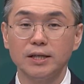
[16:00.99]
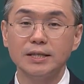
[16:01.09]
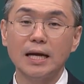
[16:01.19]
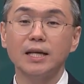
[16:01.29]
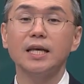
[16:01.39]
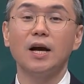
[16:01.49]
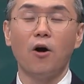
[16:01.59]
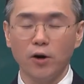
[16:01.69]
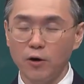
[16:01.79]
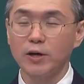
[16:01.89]
markers
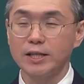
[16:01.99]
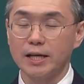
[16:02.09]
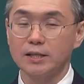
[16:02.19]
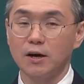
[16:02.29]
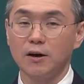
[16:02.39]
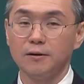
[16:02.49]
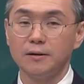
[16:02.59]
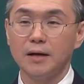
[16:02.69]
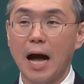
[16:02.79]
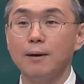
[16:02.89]
even if you
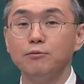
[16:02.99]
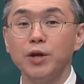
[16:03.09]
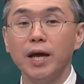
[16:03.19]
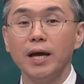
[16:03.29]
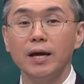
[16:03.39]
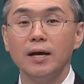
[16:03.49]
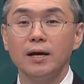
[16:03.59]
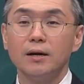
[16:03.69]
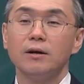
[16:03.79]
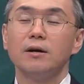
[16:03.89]
add composite
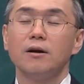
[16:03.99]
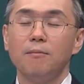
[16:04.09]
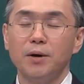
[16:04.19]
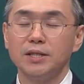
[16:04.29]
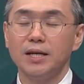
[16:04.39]
resin.